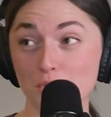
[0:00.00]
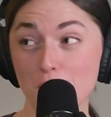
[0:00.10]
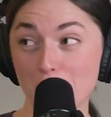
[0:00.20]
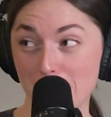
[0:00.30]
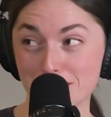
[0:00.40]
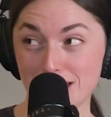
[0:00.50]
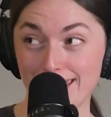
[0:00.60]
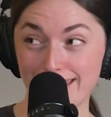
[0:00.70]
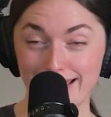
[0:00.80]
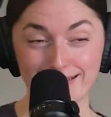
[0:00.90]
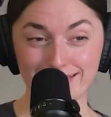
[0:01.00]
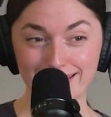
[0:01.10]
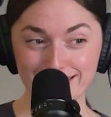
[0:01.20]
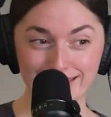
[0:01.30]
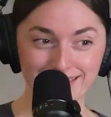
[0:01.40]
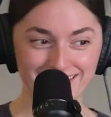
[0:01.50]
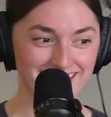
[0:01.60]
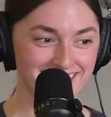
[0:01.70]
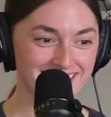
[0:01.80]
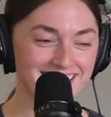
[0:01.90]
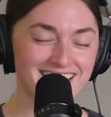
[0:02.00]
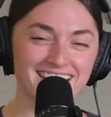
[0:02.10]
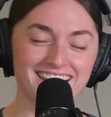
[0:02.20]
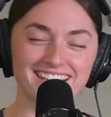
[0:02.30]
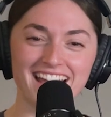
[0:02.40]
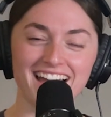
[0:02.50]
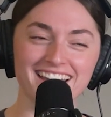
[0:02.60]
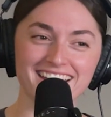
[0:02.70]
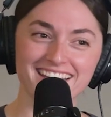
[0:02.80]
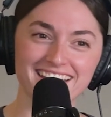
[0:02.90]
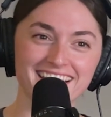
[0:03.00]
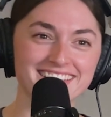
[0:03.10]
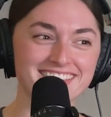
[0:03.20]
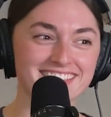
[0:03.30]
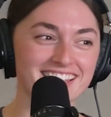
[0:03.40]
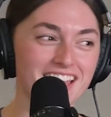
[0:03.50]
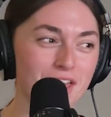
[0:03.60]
your ERJ? I don't think so. Yeah.